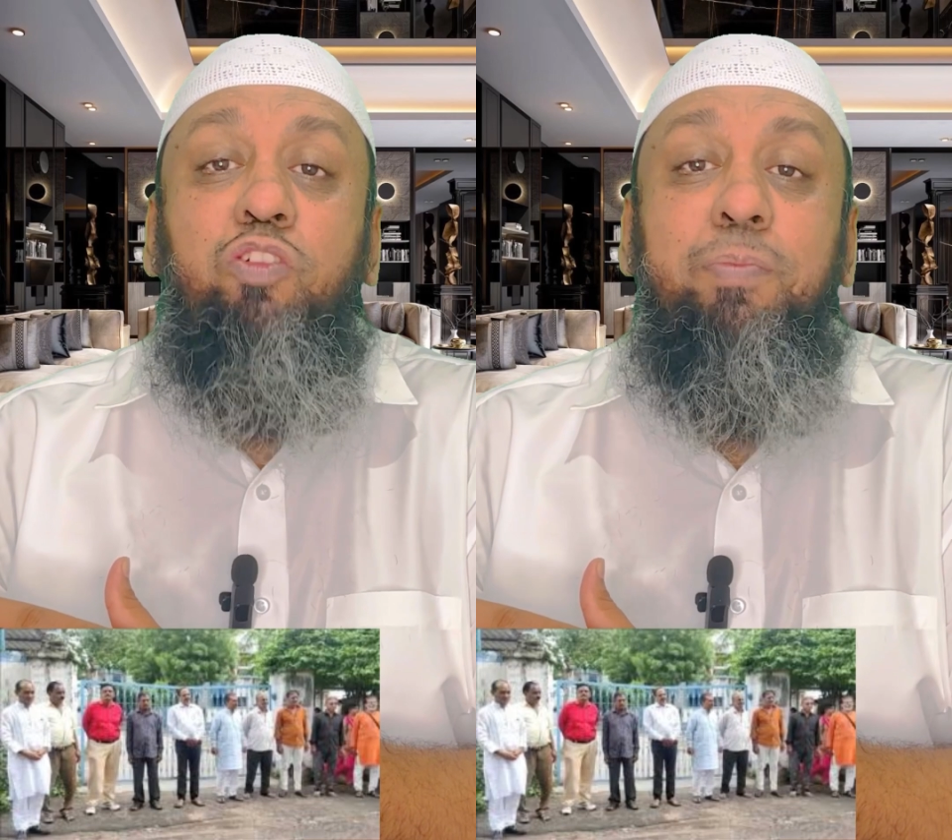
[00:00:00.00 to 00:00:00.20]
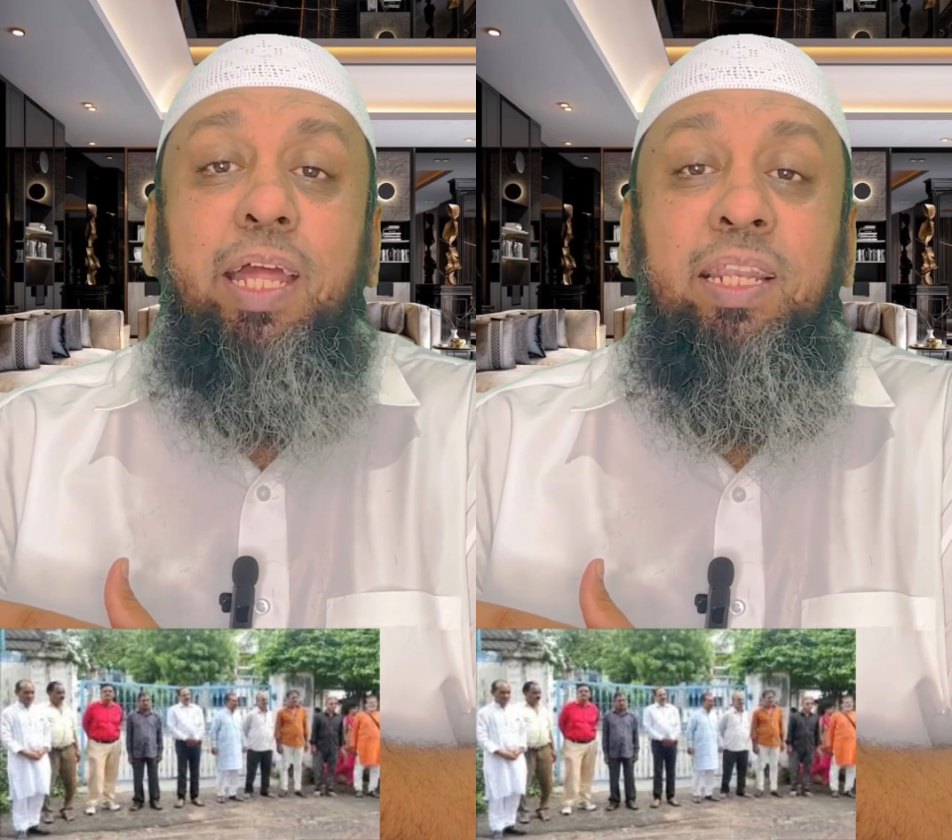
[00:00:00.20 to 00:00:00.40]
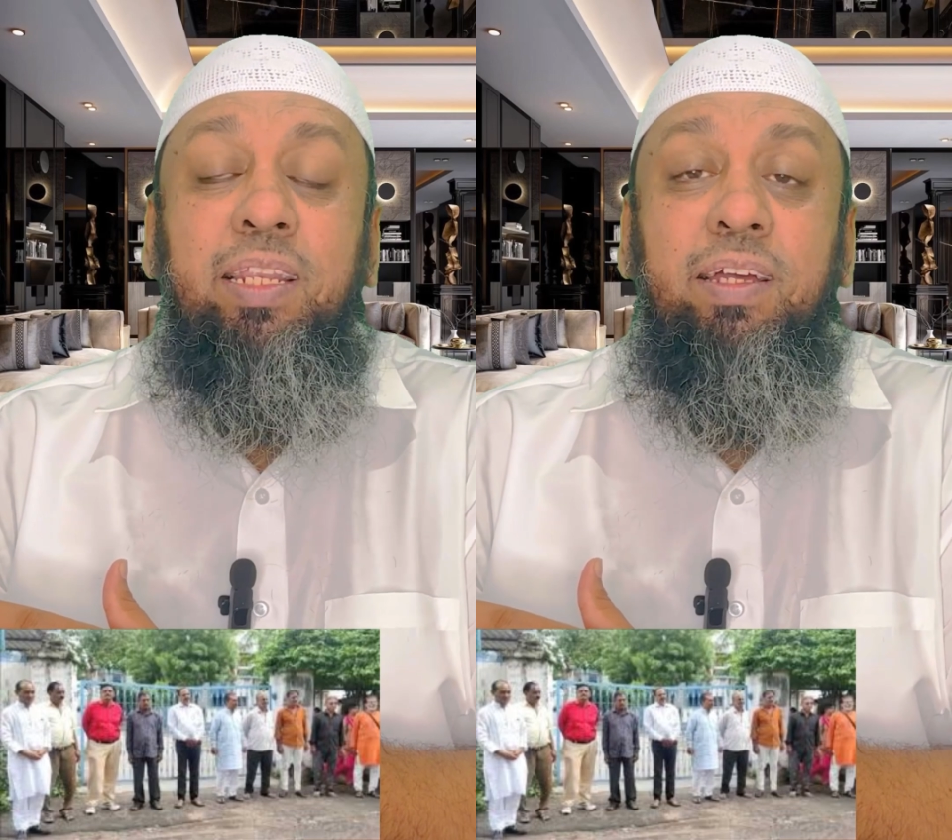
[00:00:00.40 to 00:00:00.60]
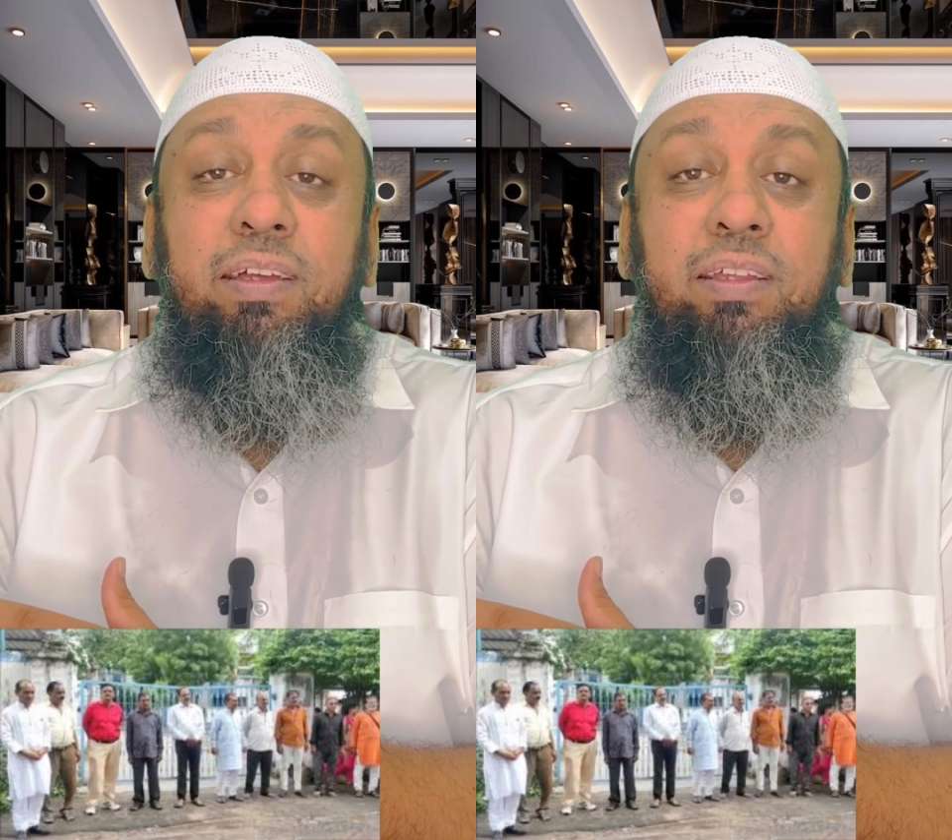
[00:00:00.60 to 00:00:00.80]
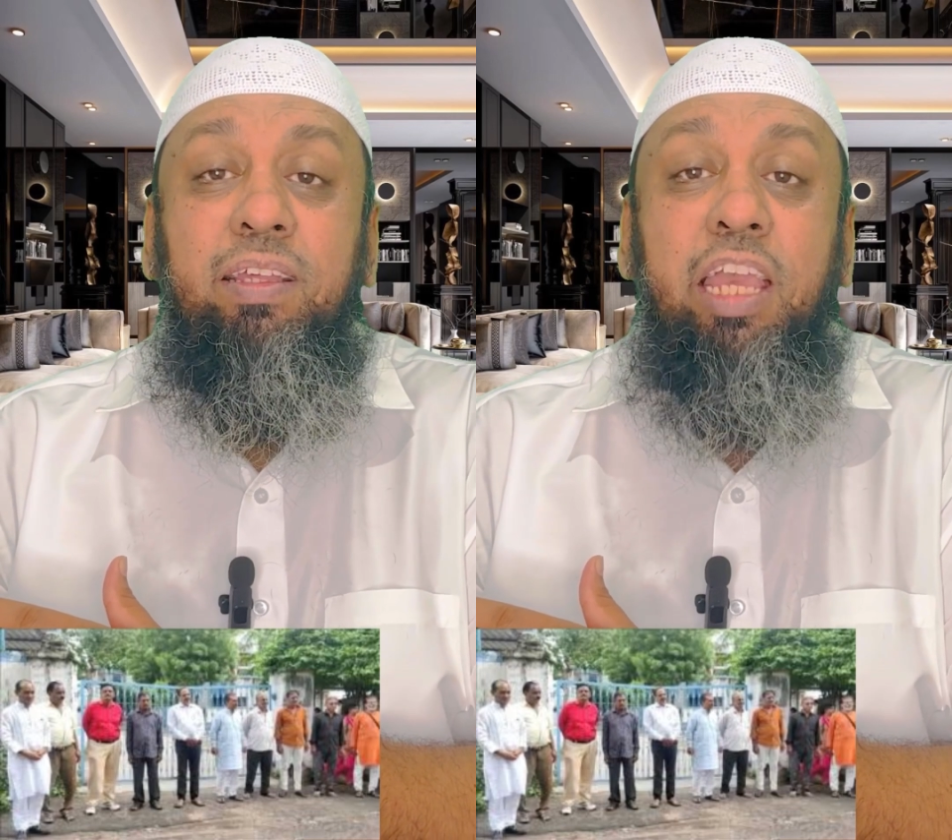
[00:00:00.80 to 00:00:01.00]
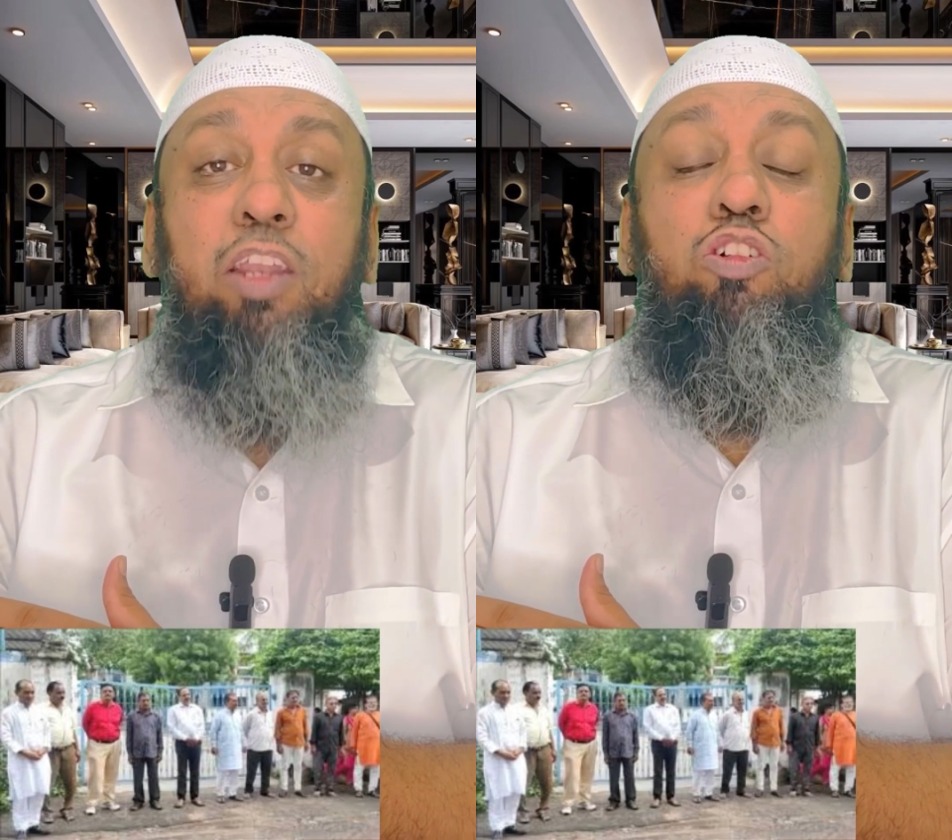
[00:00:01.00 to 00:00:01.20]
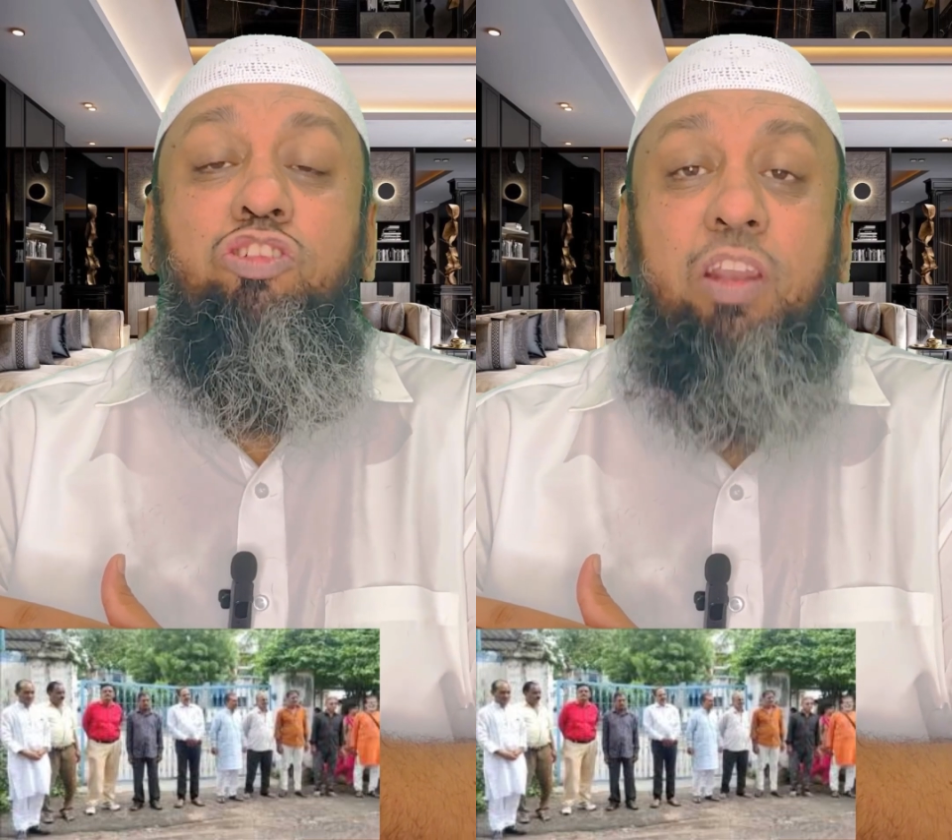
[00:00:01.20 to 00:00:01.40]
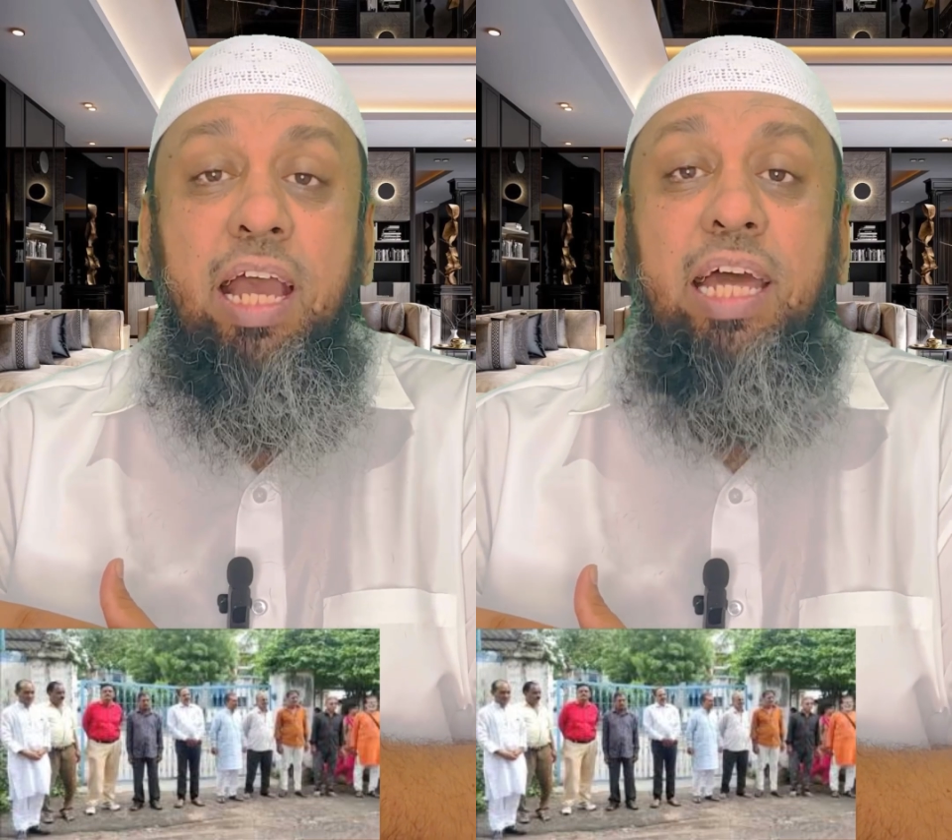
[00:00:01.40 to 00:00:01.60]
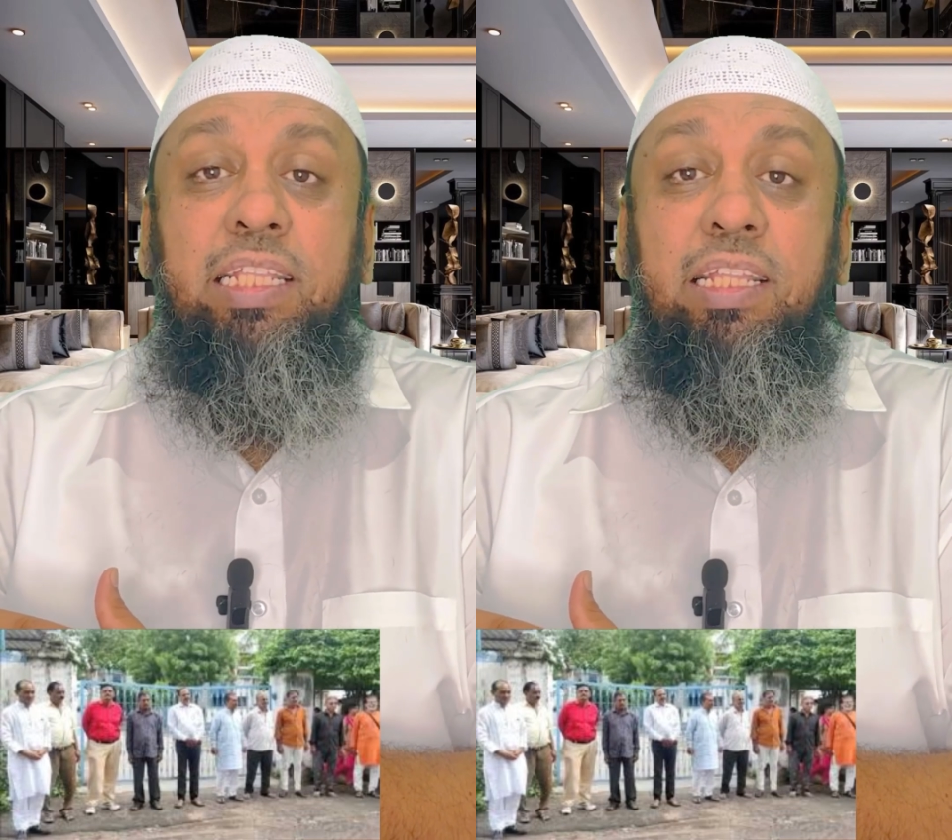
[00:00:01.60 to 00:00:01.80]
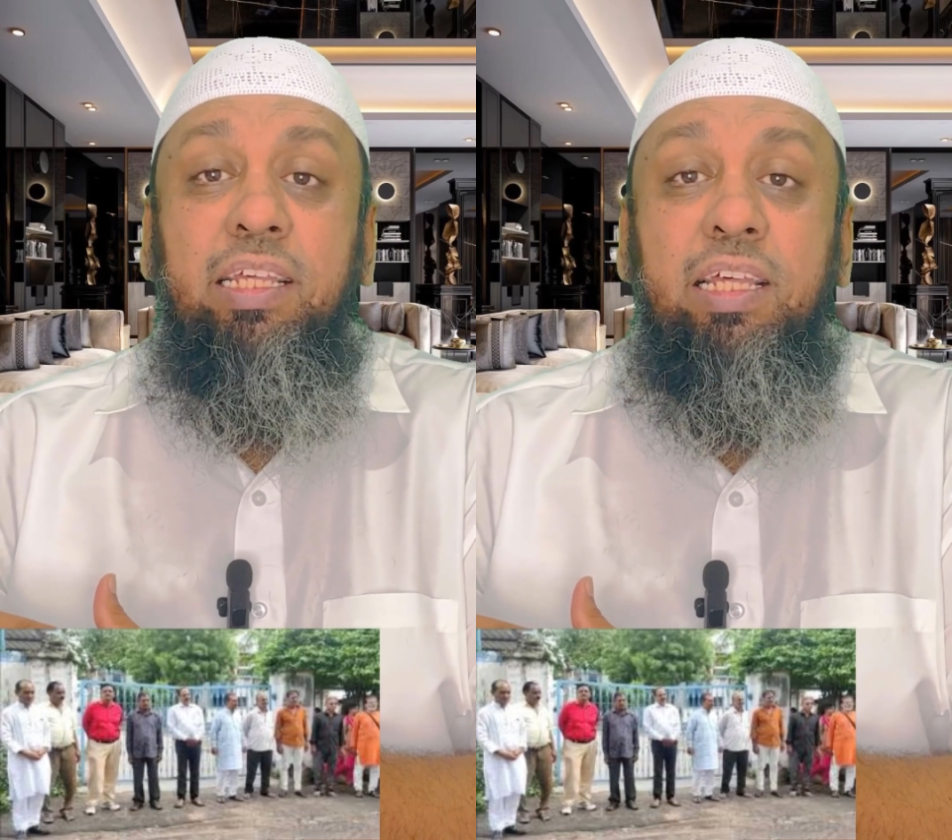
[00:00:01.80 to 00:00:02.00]
women in
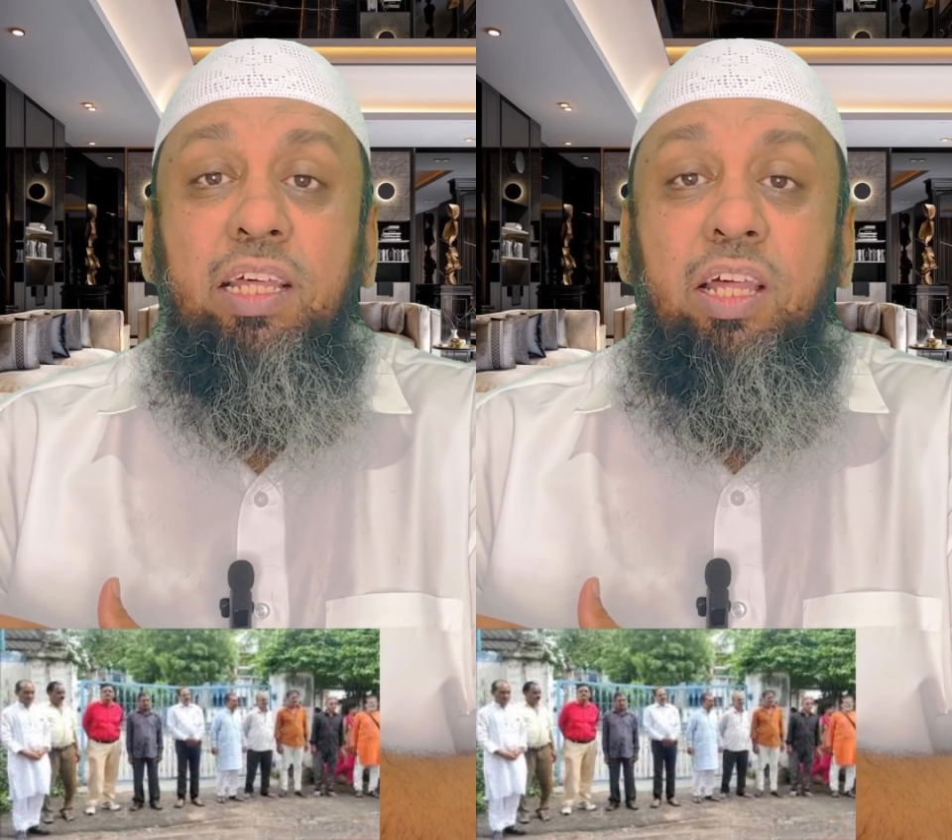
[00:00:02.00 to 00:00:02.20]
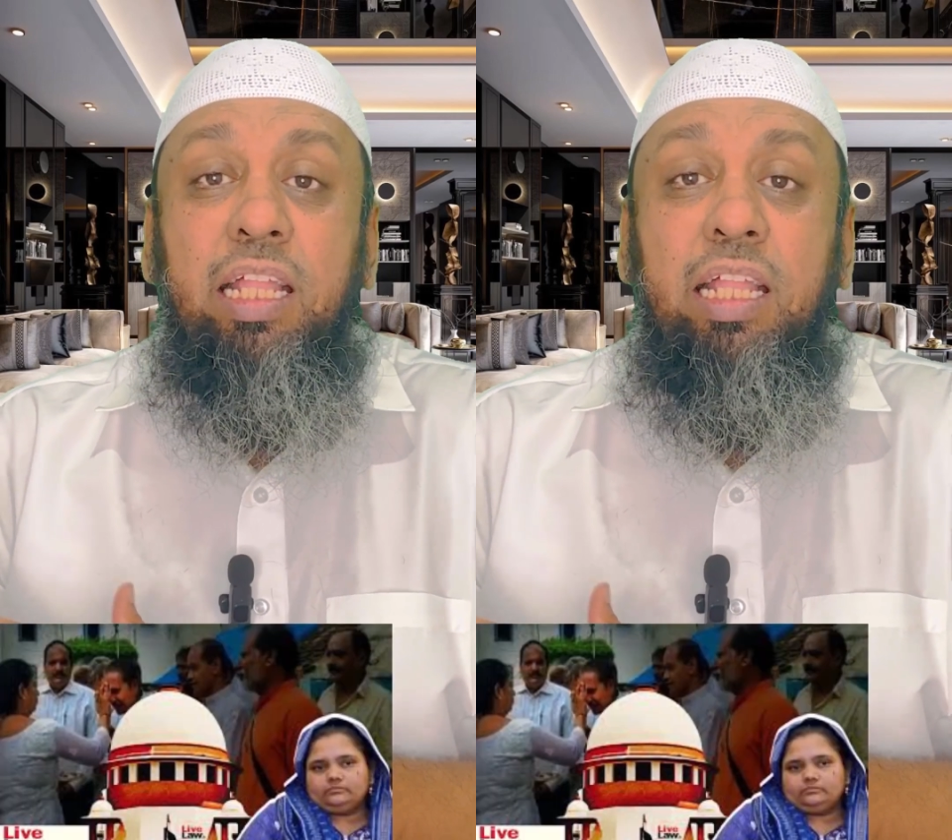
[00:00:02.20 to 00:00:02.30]
Gujarat,